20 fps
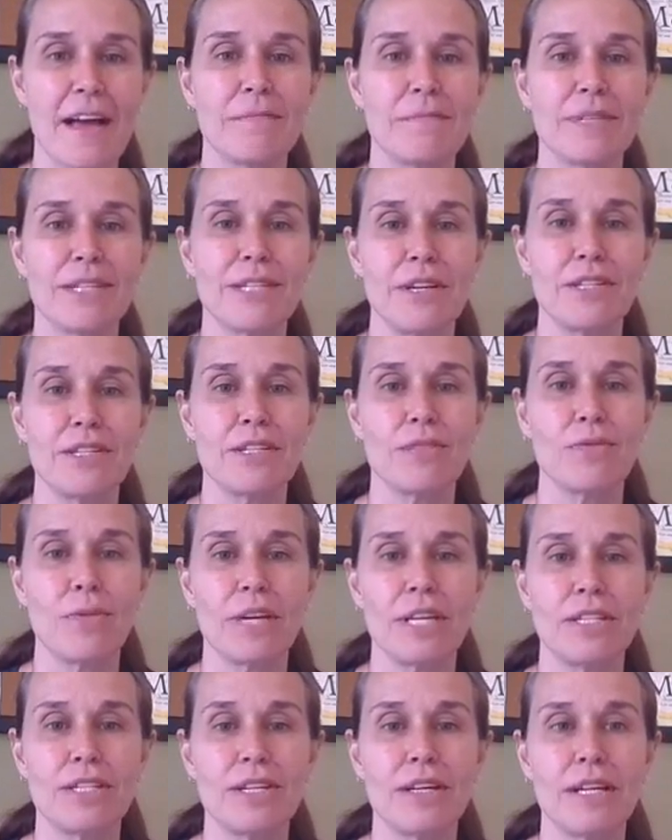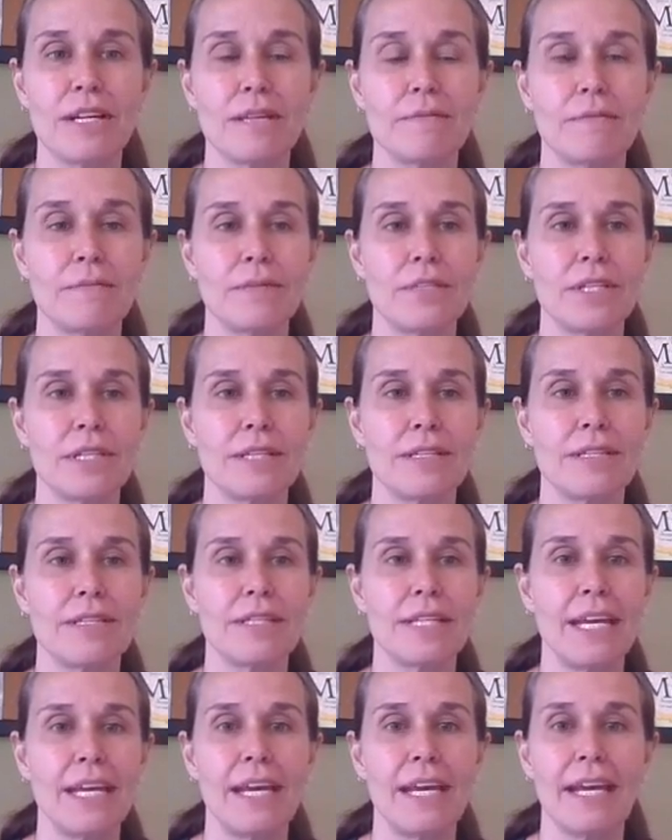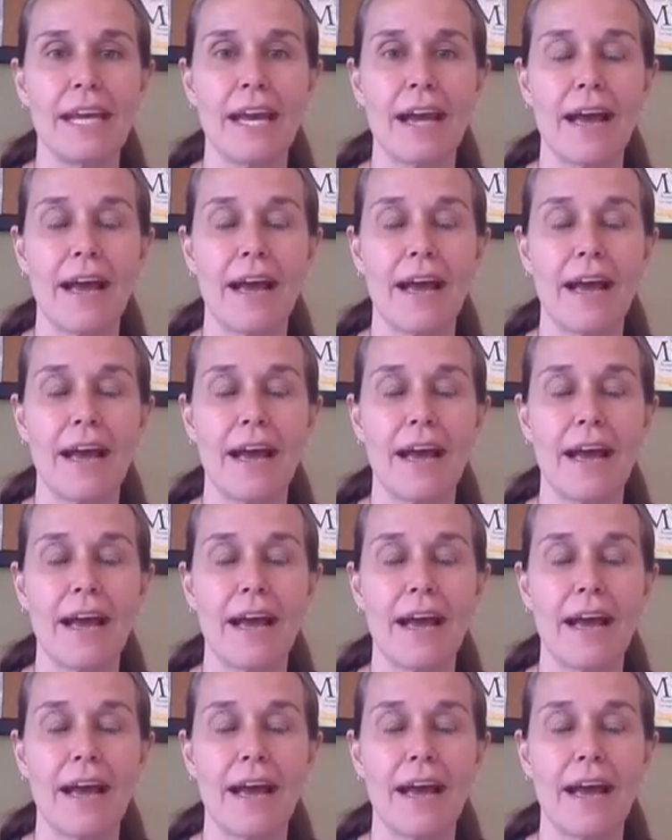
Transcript: So I just wanted to see,